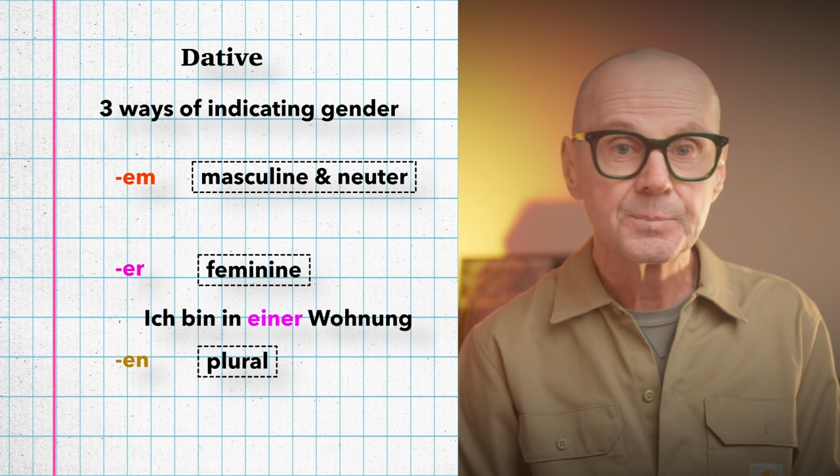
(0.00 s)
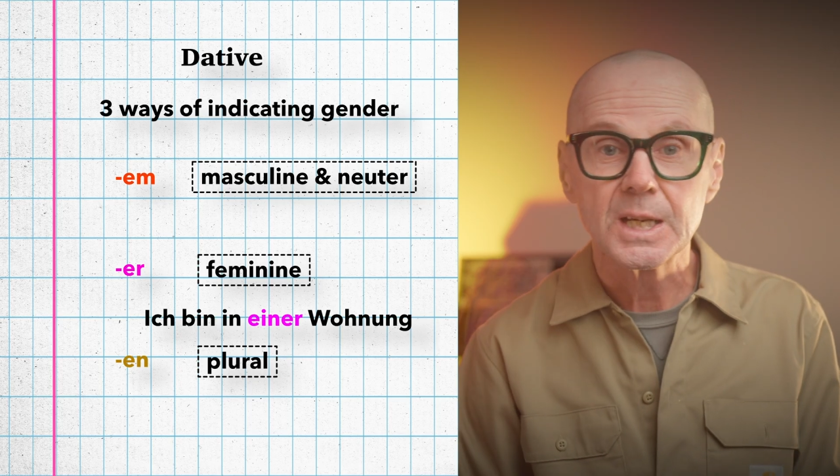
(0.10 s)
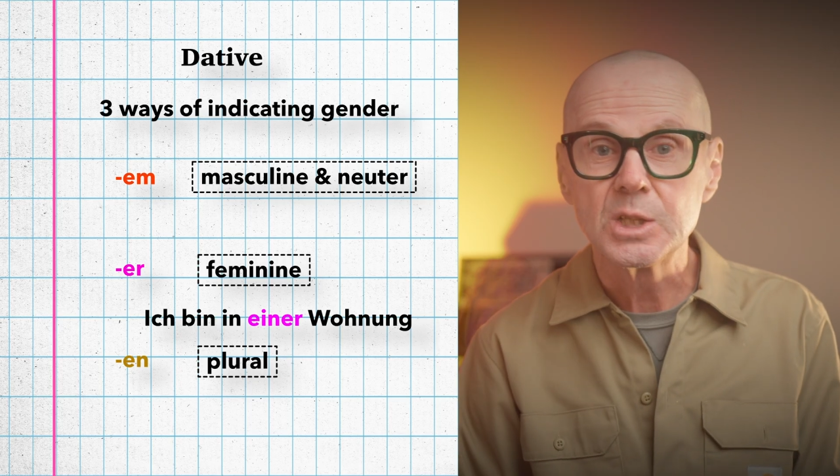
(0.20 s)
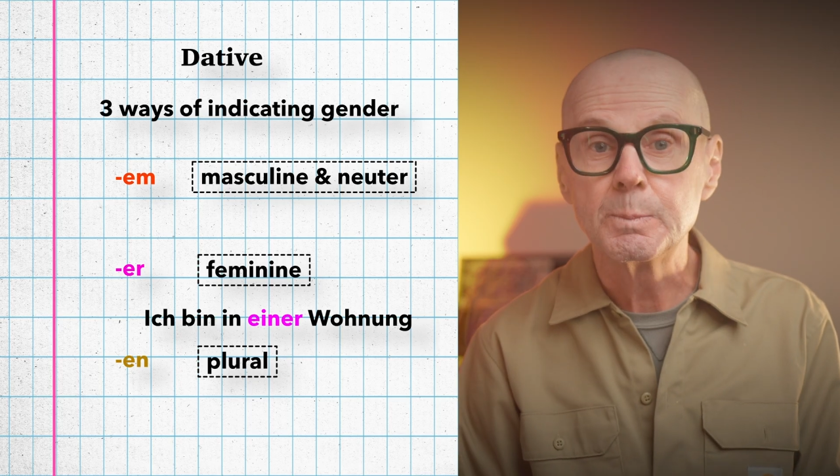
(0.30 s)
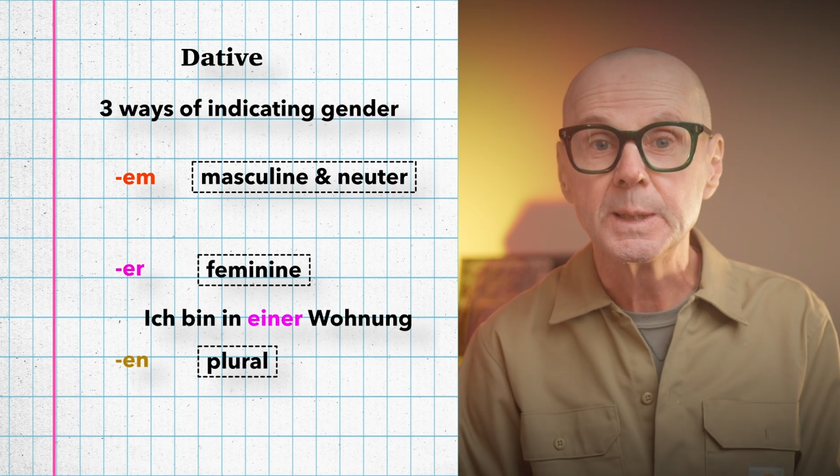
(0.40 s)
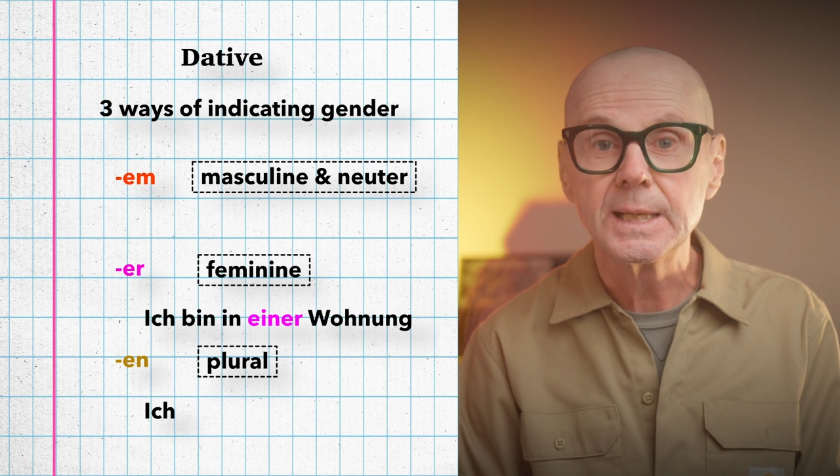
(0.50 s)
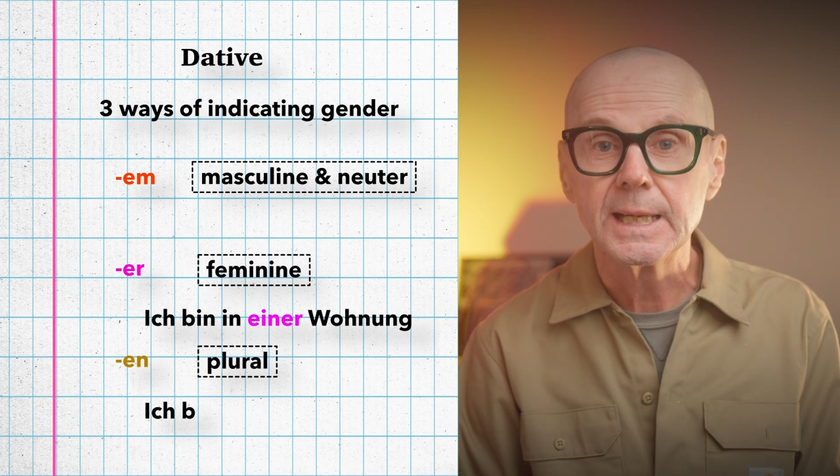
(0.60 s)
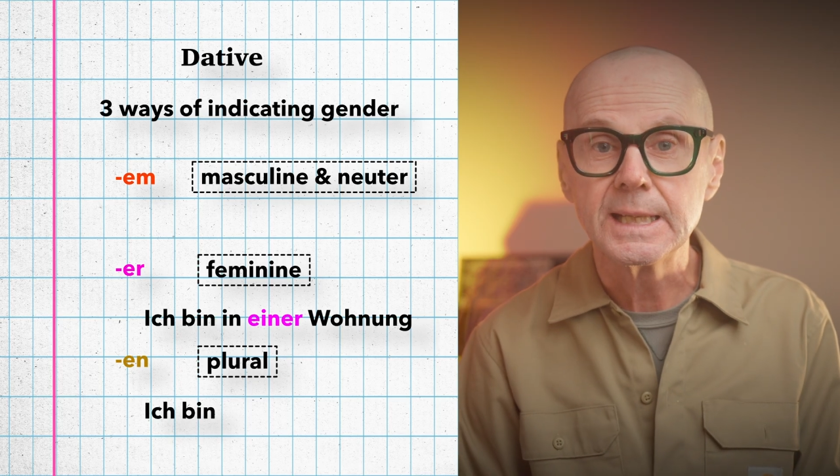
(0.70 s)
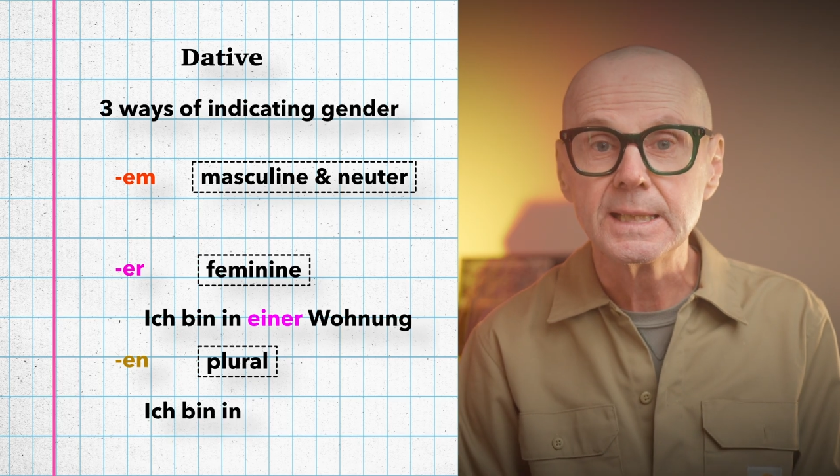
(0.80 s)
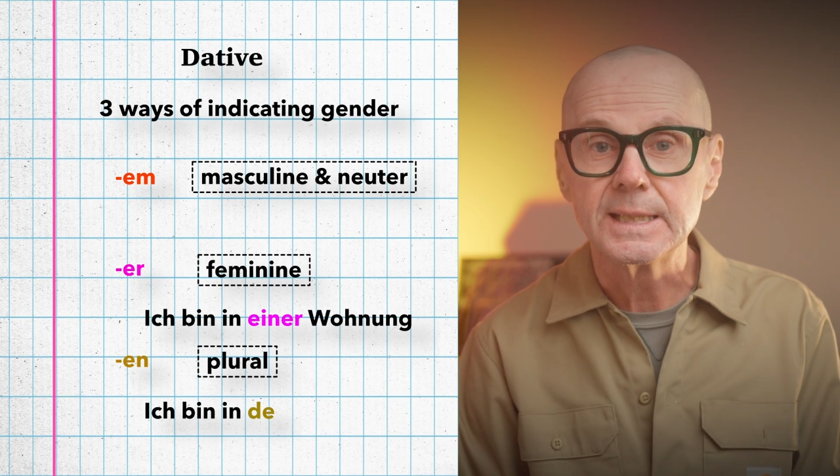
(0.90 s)
Ich bin
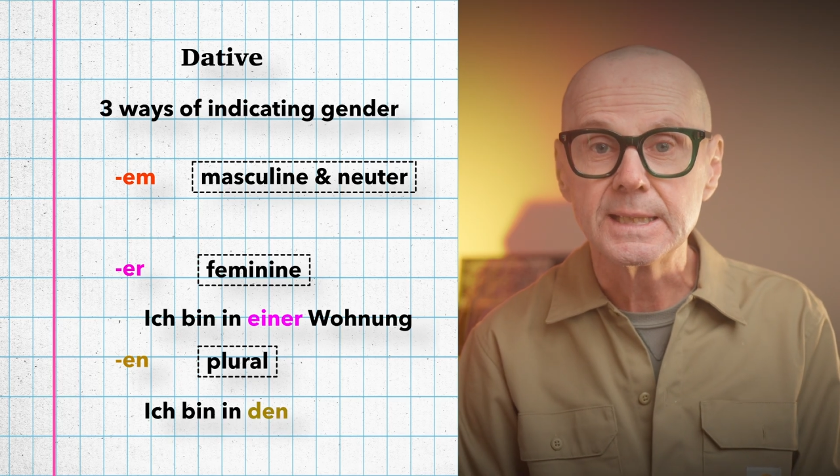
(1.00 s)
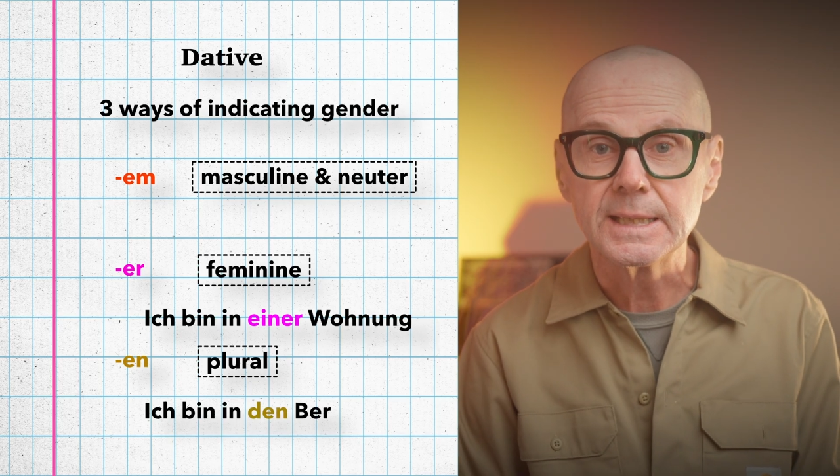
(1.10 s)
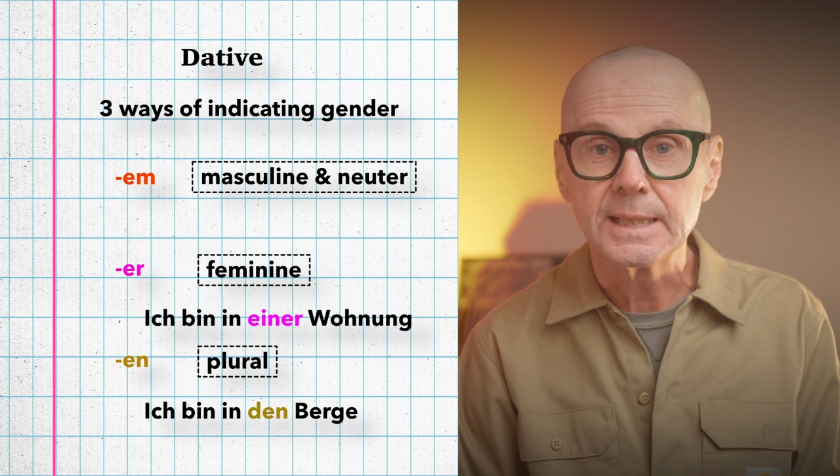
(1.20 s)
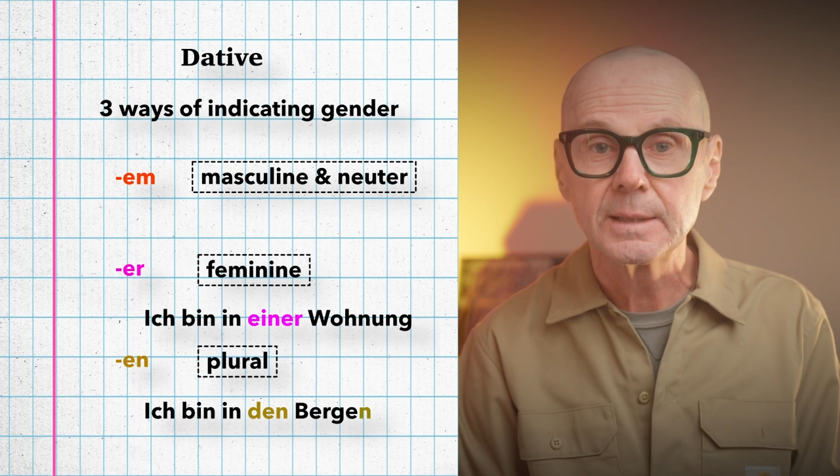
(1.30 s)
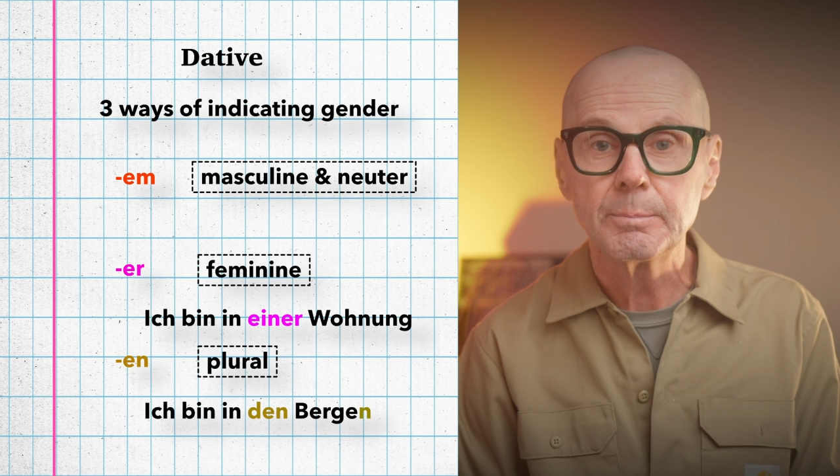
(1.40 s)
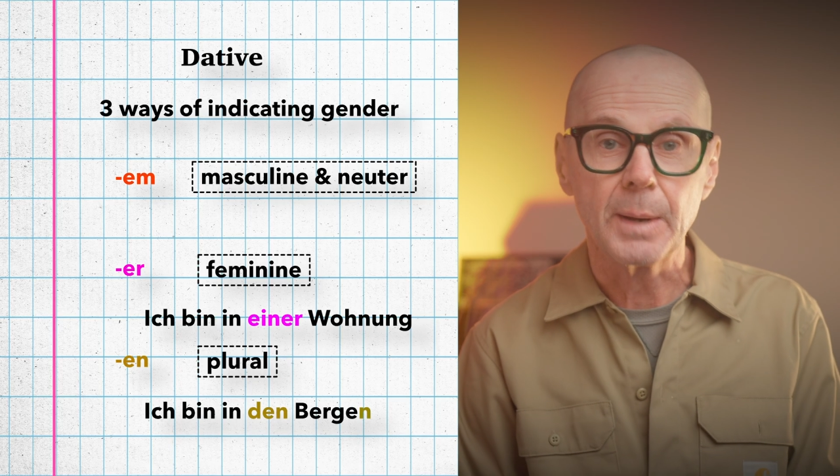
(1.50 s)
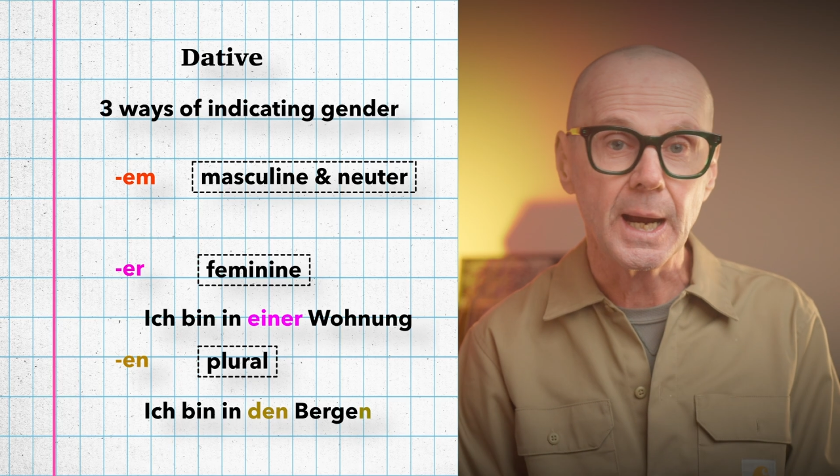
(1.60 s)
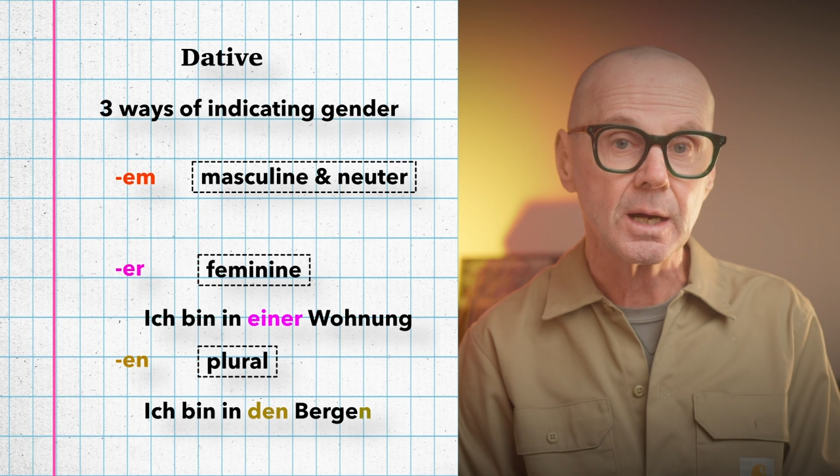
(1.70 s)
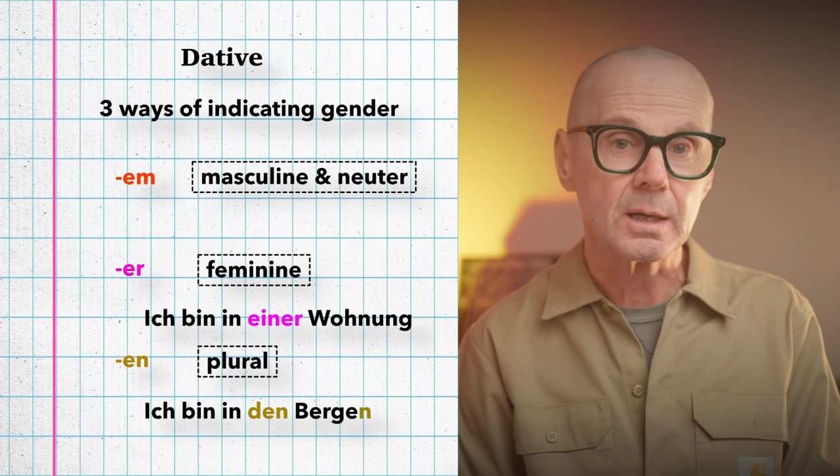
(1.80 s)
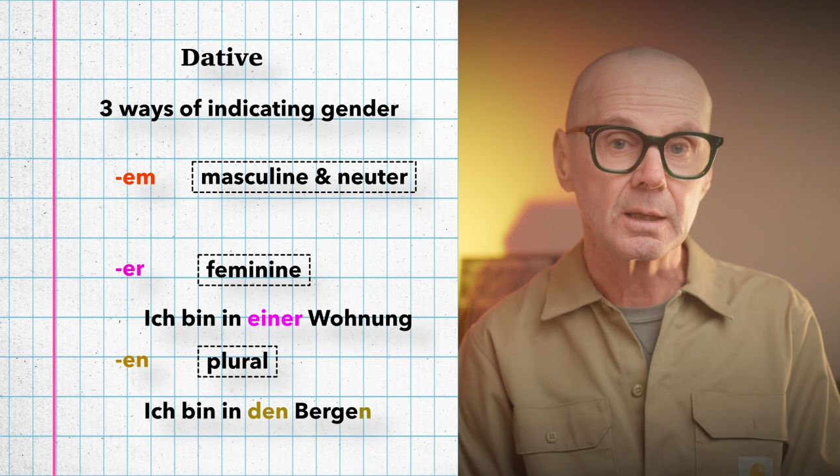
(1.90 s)
in den
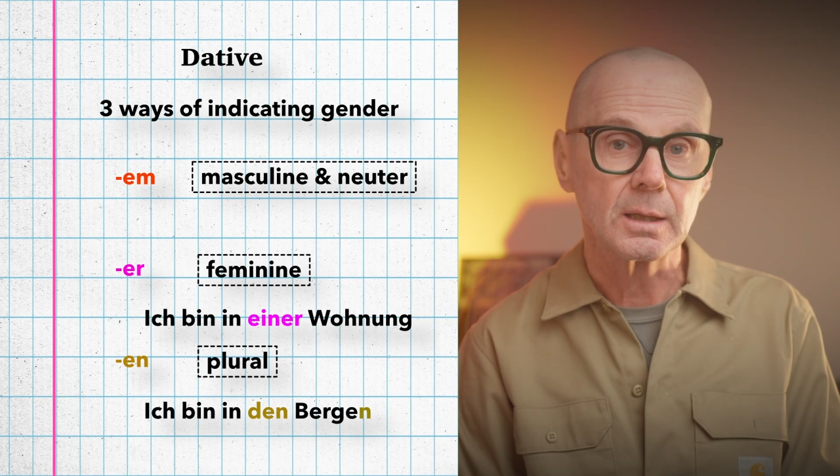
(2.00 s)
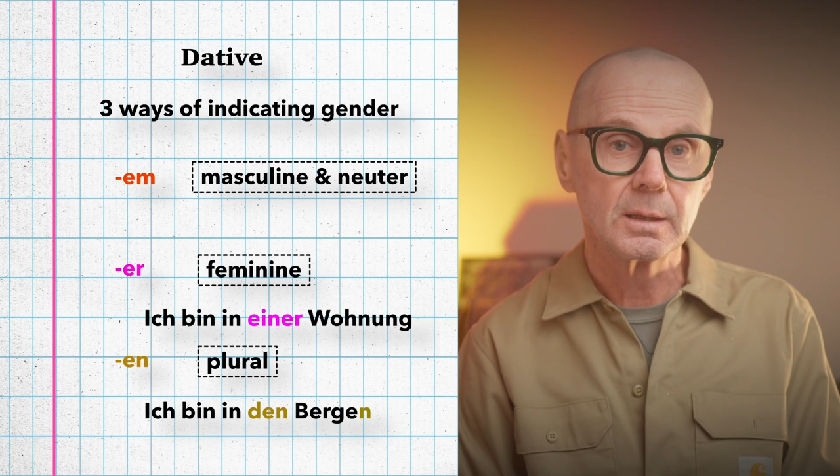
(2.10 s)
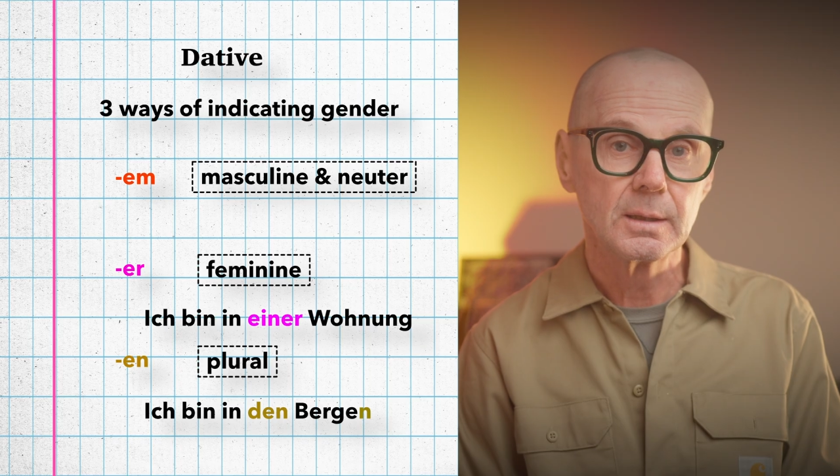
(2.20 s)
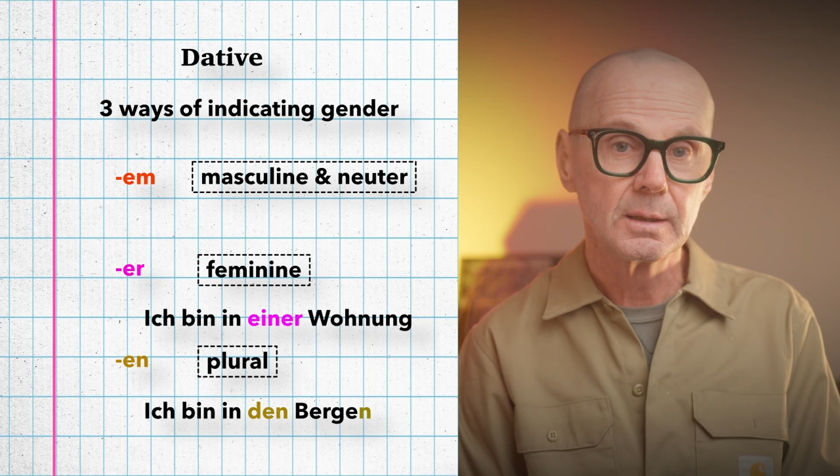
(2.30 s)
Bergen.